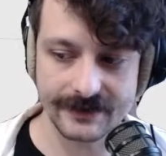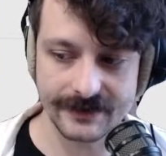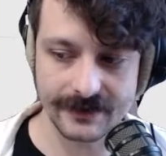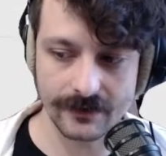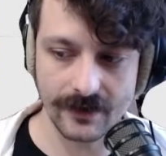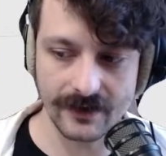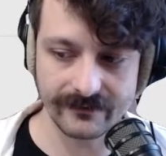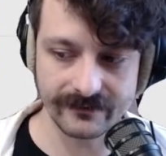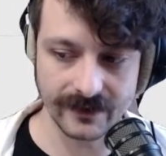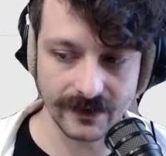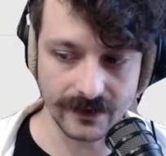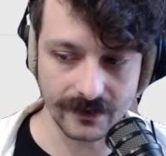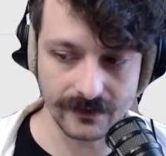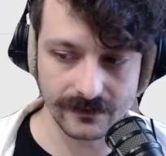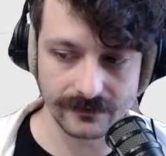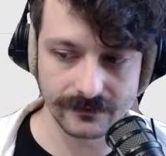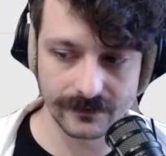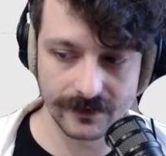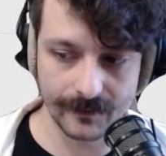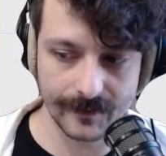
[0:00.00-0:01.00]
a great
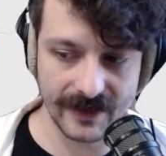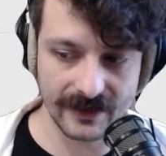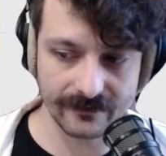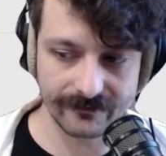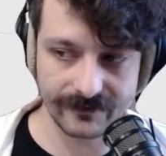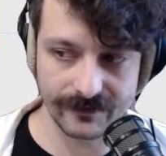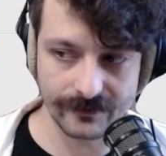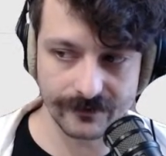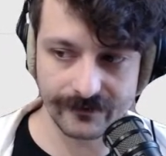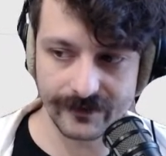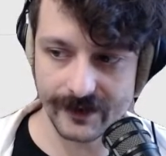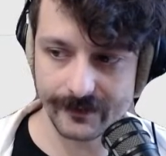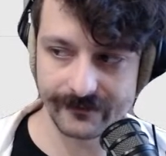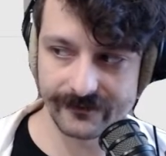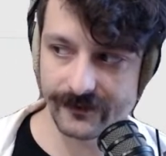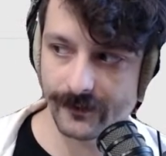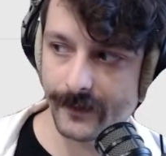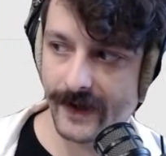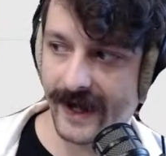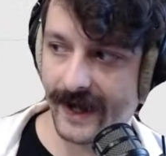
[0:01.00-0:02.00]
video about a few of them
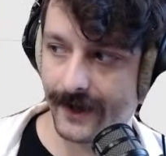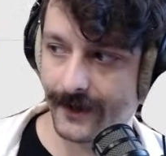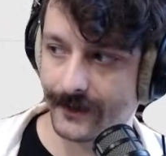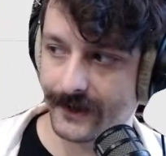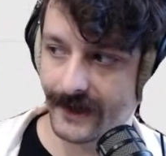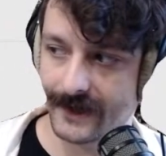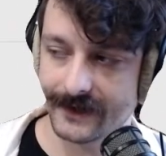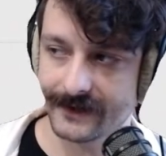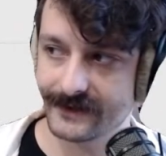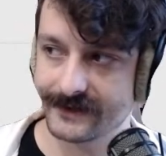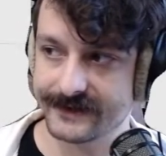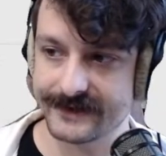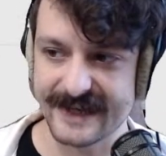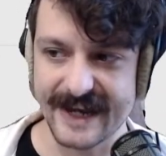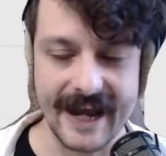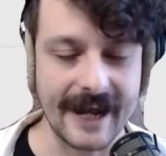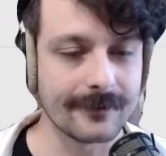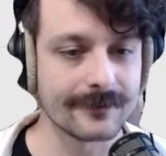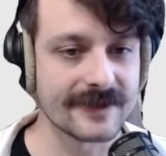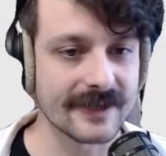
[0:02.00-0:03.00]
from how
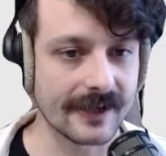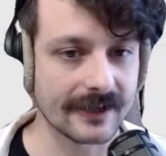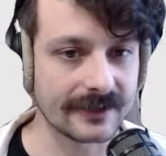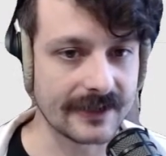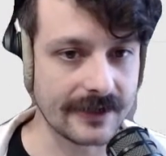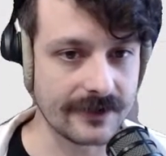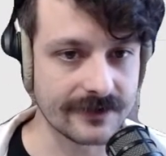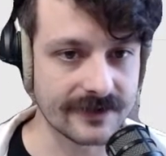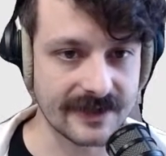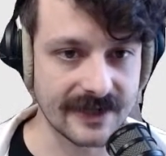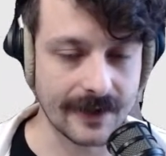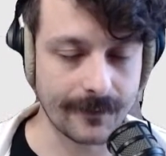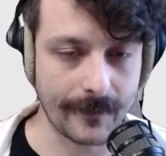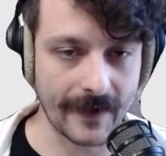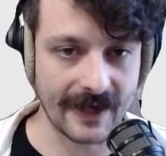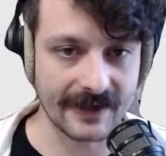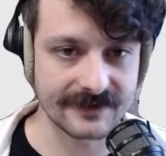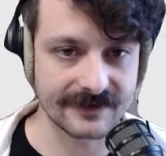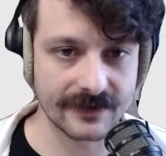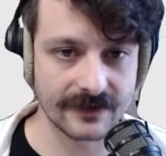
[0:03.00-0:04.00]
names like that used to get
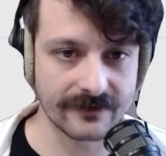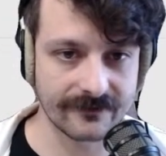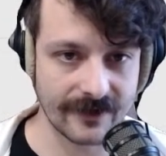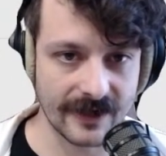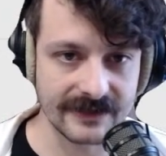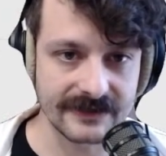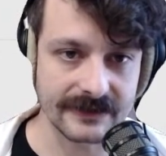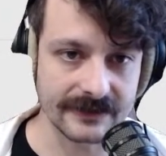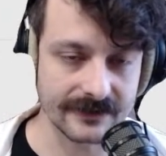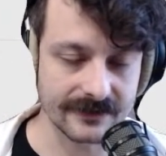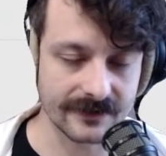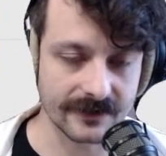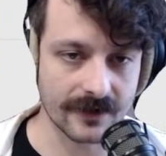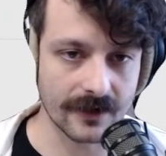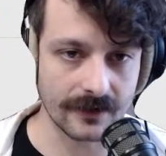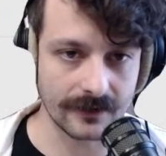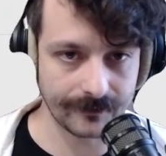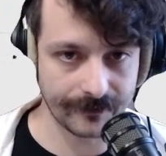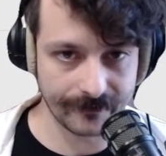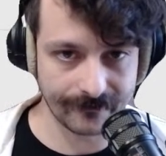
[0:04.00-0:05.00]
passed to devices to
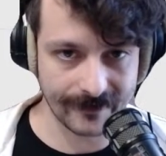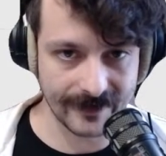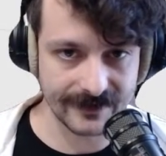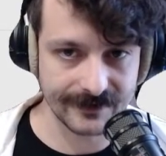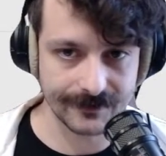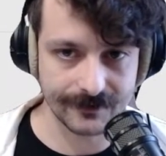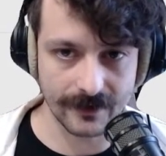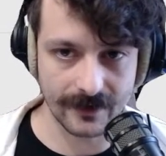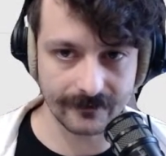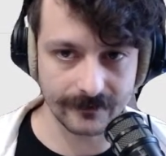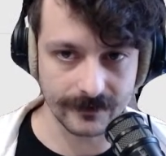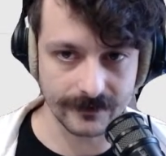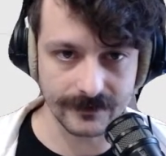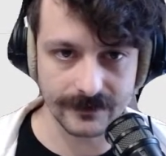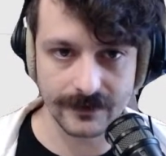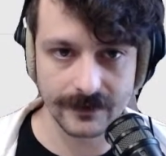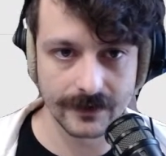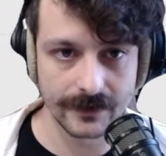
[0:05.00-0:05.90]
call up device drivers.